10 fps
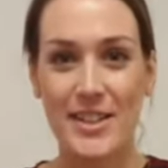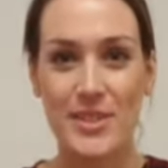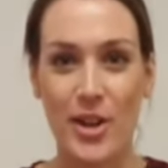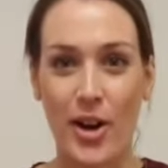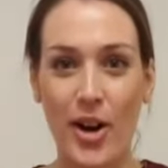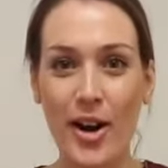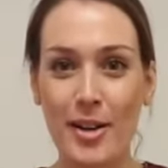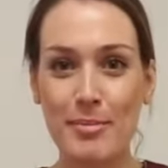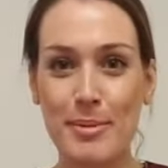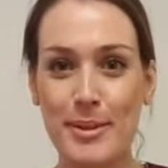
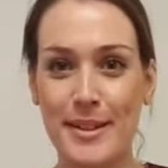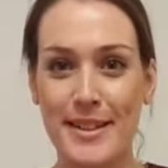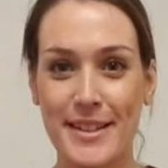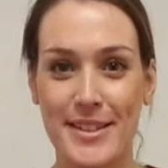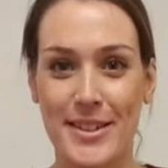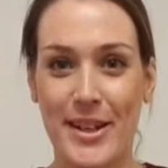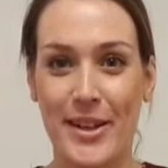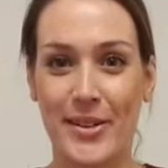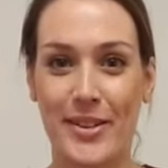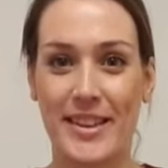top.
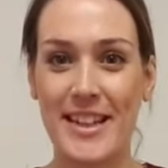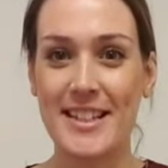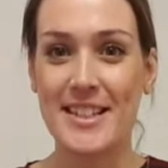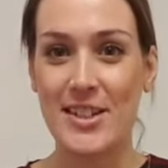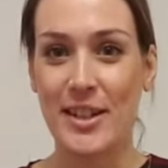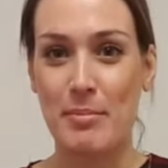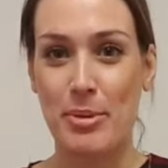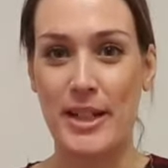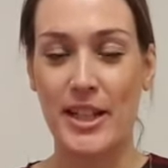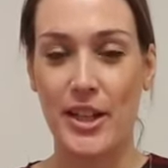So this is looking
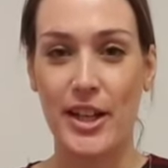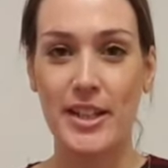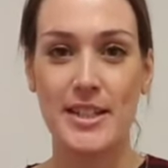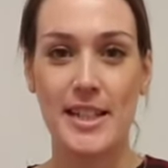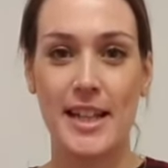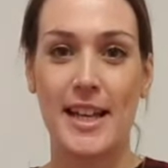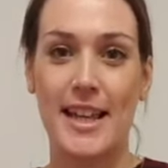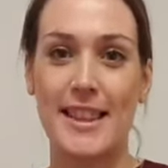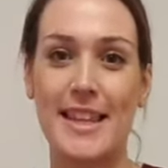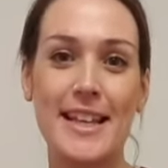pretty good.
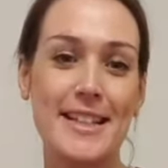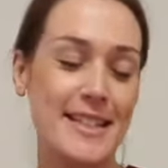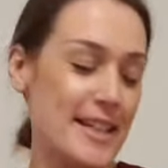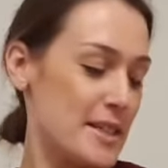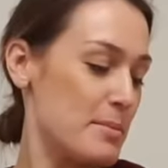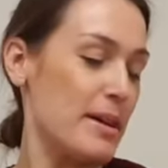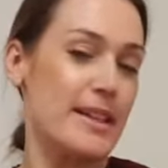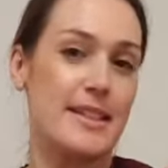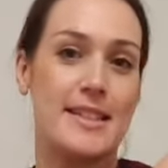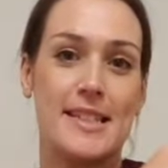This is
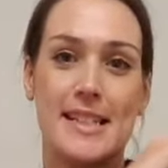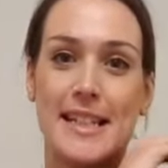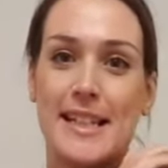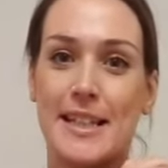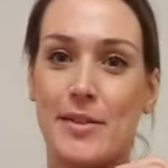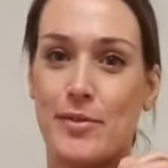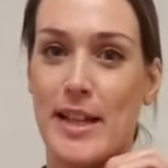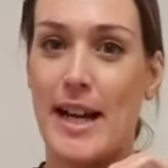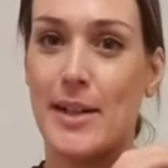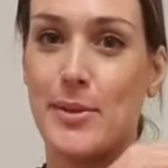my sleeve
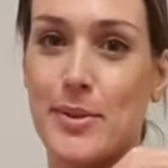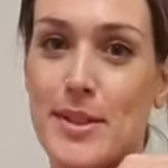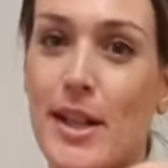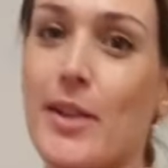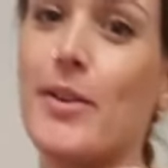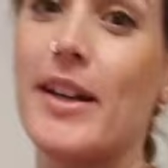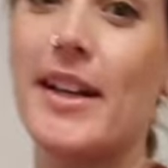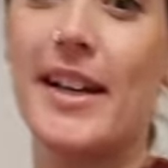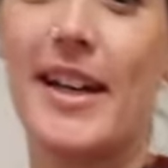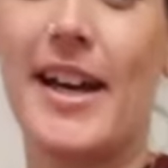now. So
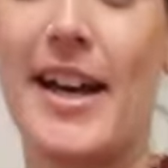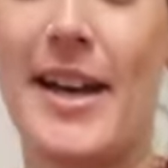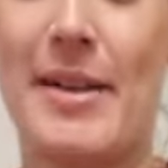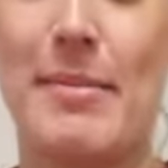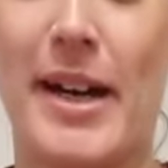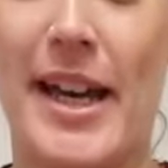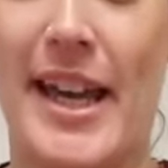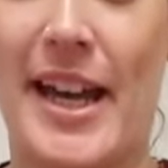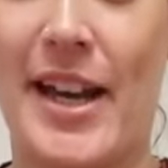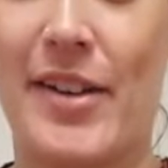um, I
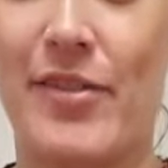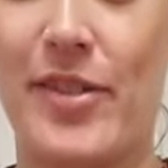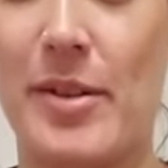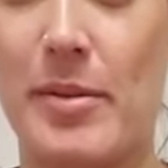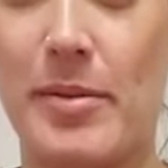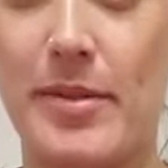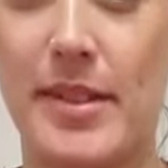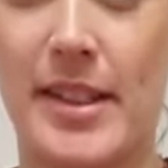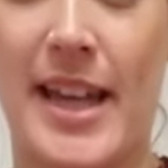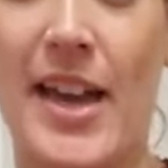have
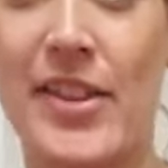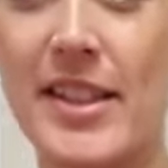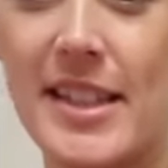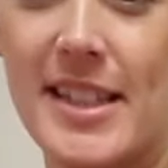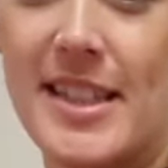gathered the